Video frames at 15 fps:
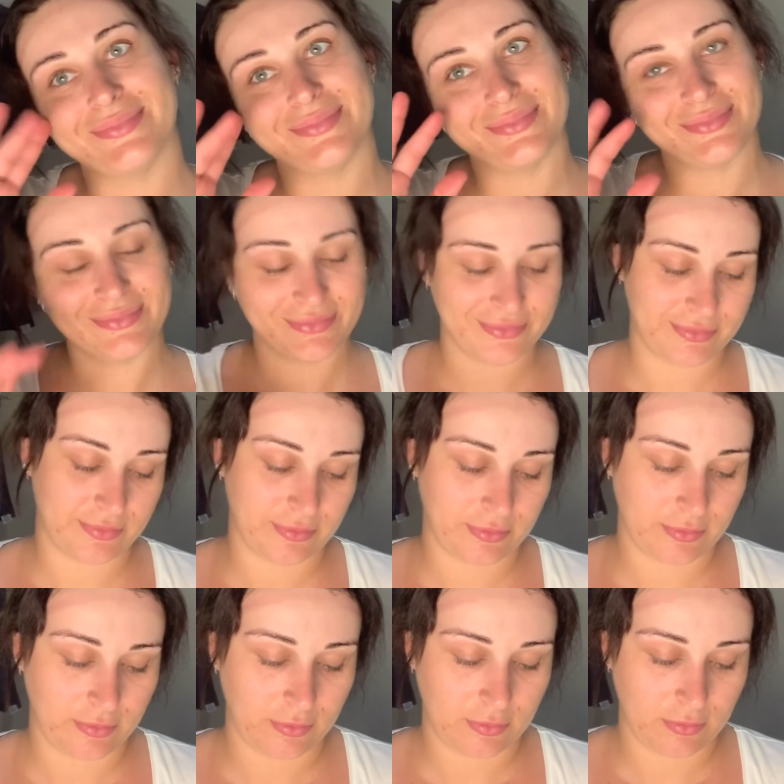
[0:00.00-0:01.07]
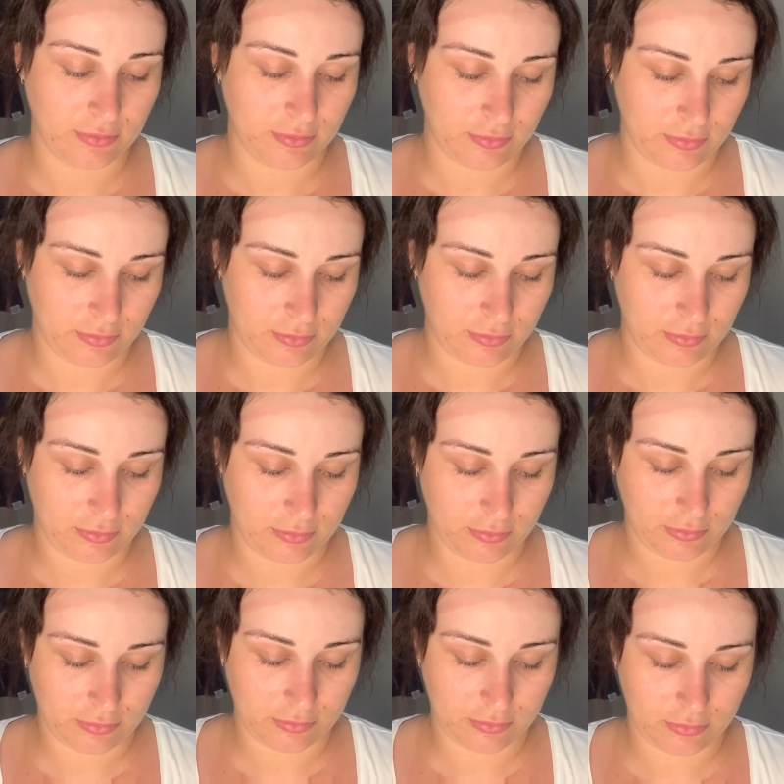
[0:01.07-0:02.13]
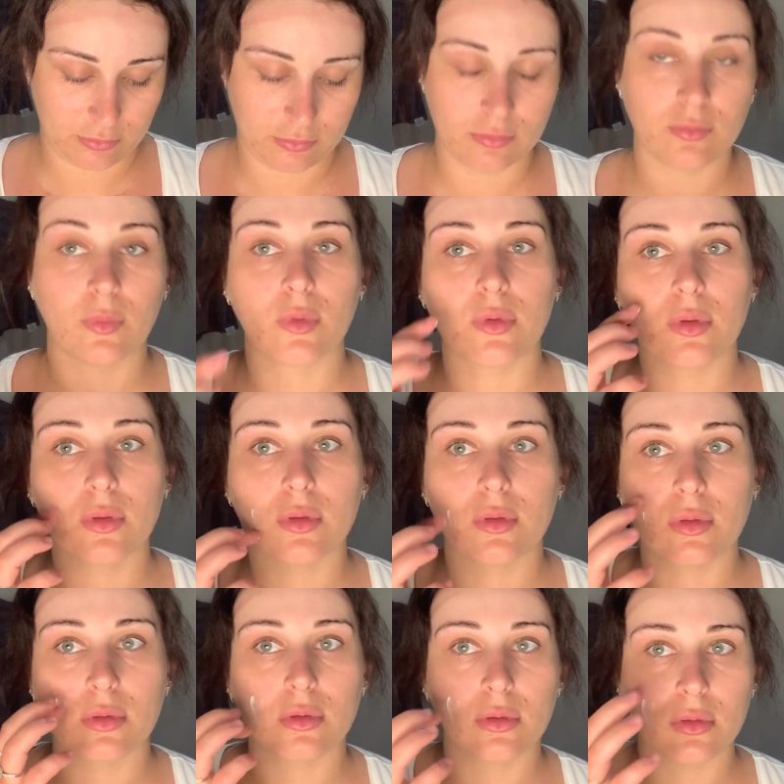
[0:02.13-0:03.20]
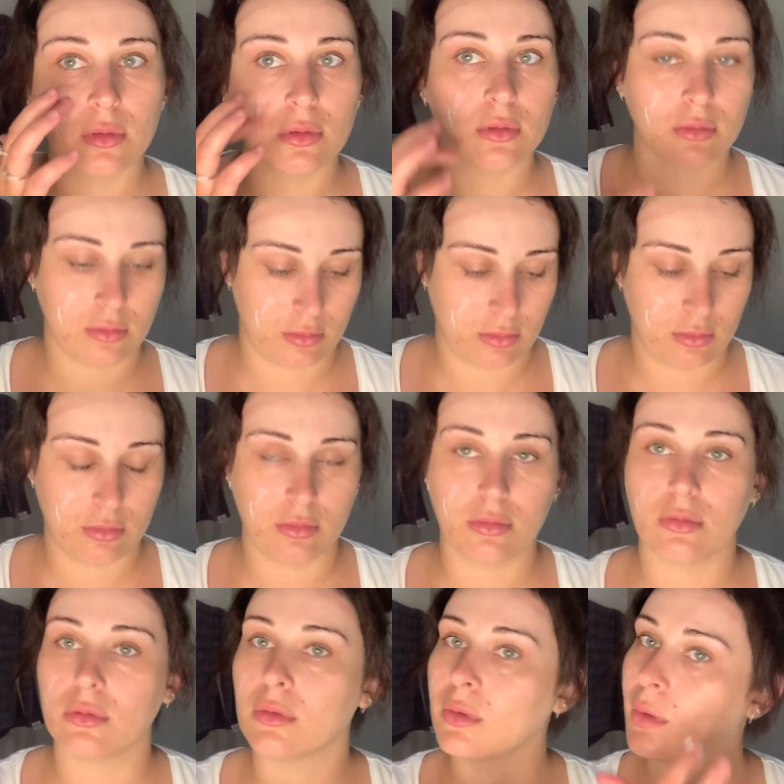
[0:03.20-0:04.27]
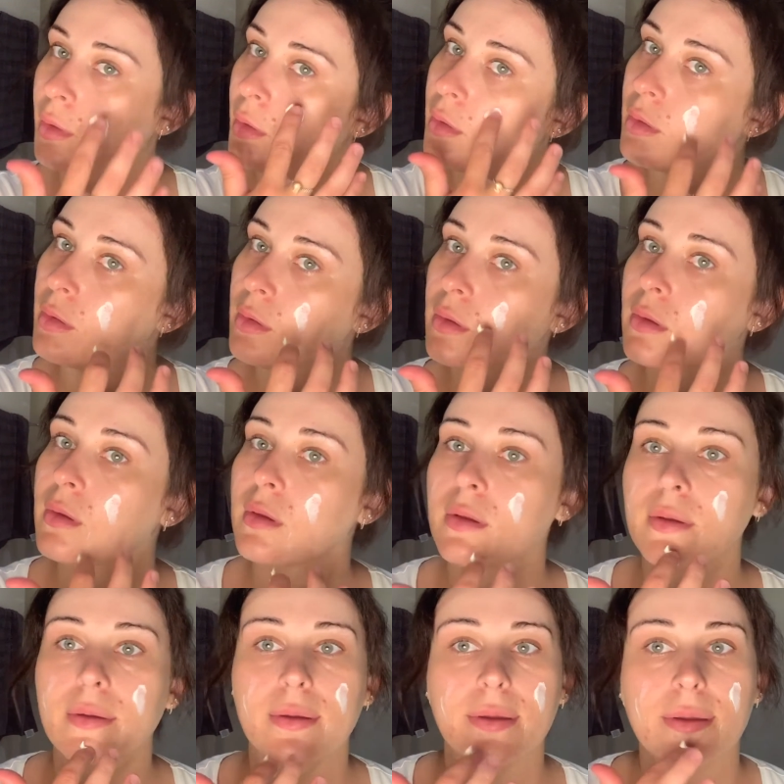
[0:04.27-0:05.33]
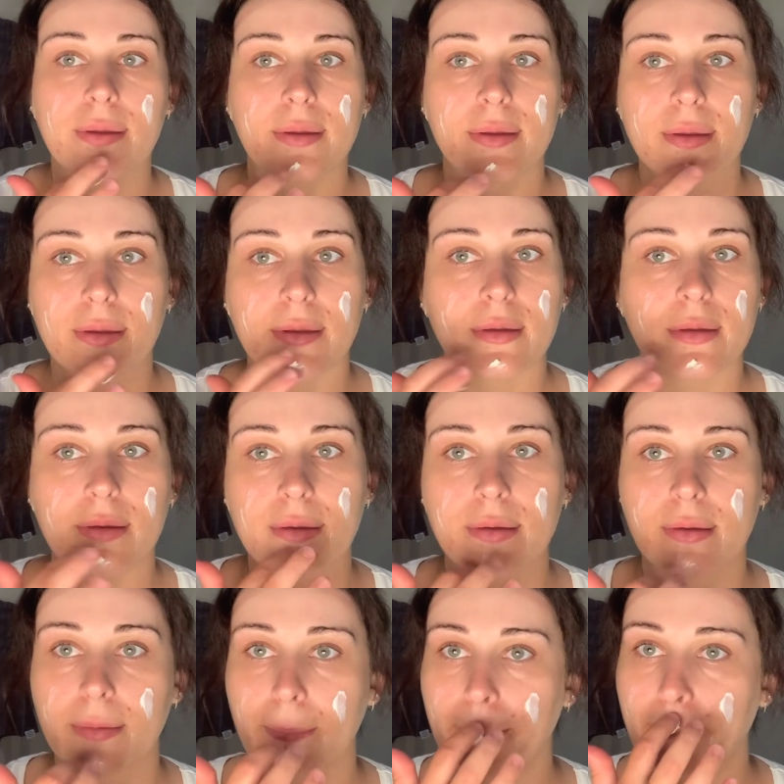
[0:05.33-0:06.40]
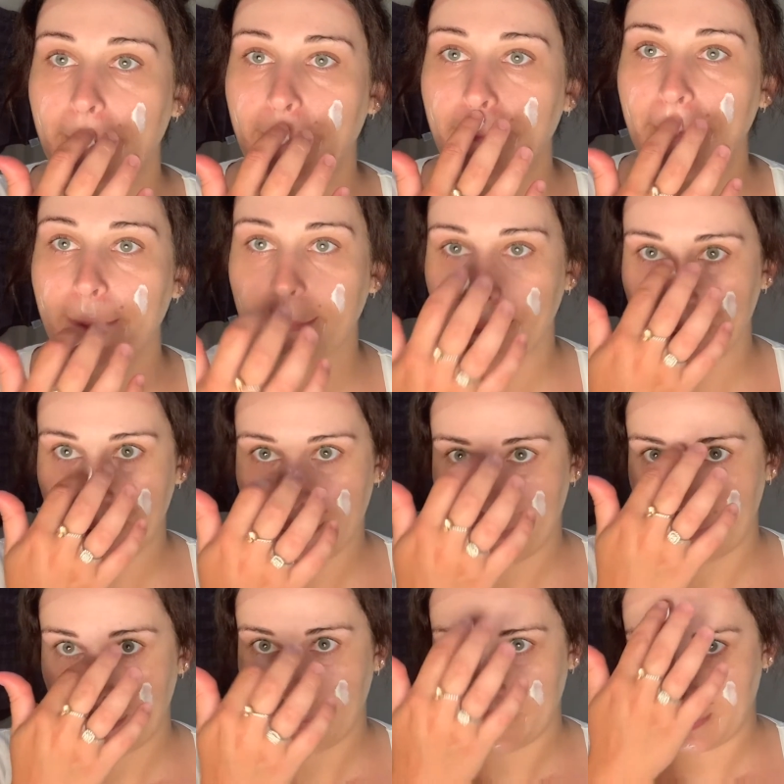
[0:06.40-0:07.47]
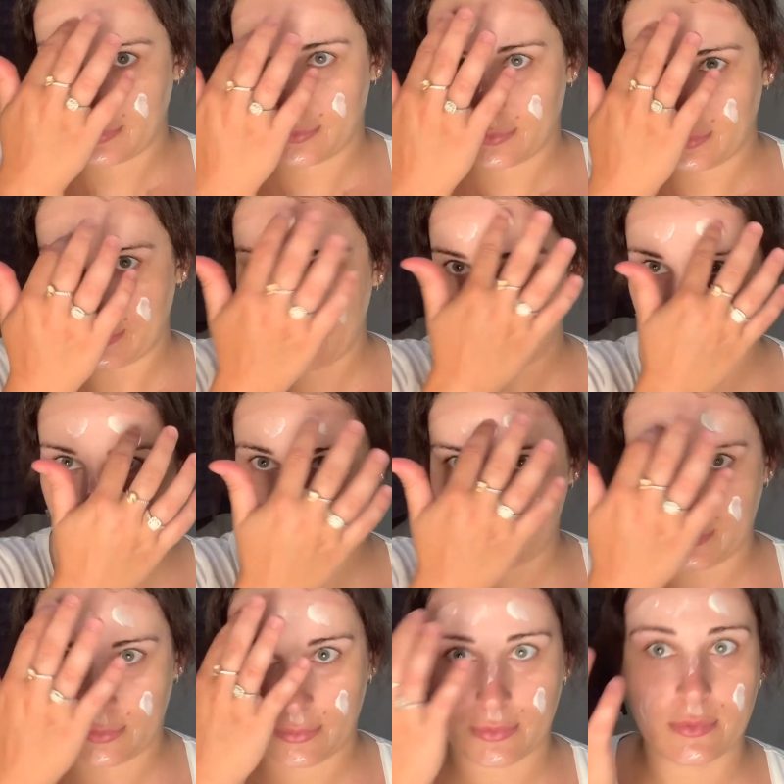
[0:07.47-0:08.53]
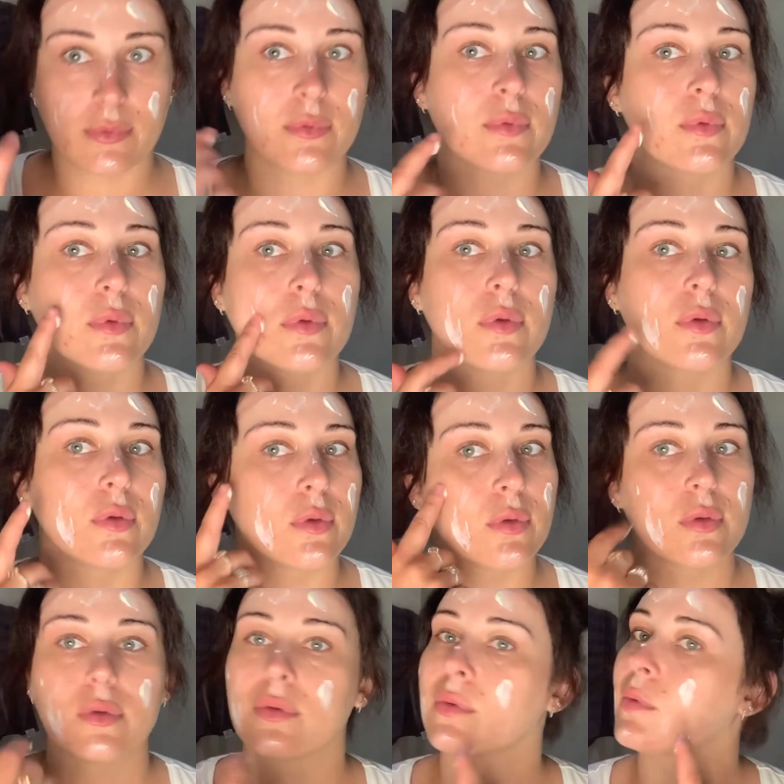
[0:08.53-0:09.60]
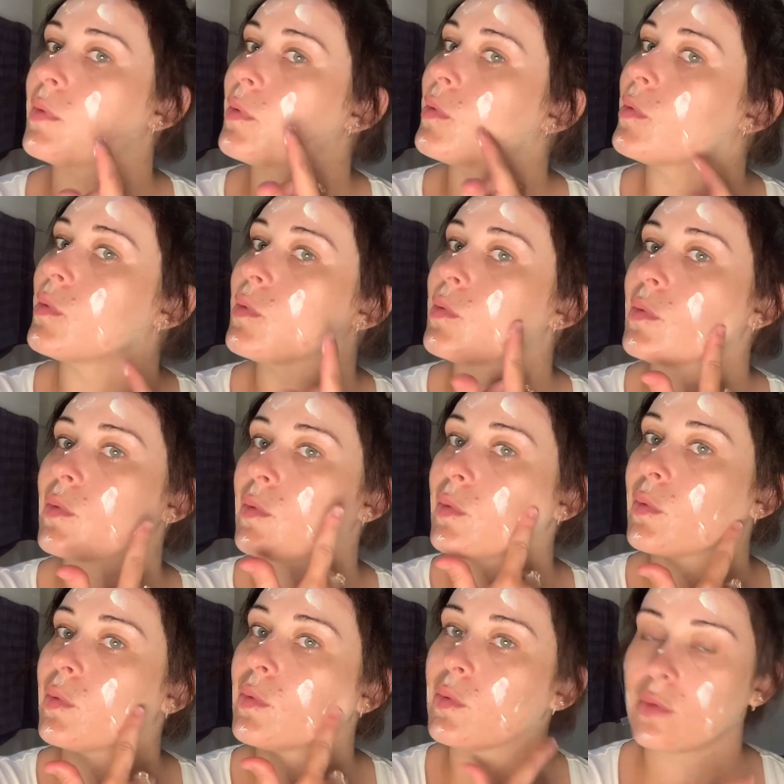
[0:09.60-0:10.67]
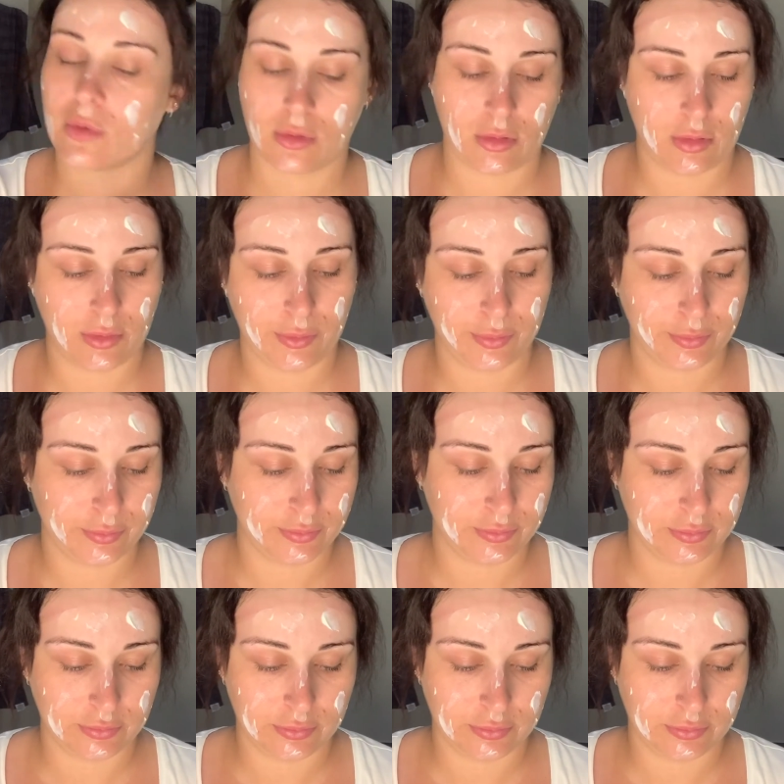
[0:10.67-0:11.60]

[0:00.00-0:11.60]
Hey lovelies. So first off, you want to prime your face. So I like to just go in with a nice moisturizer just to hydrate your skin. I'm using a anti-aging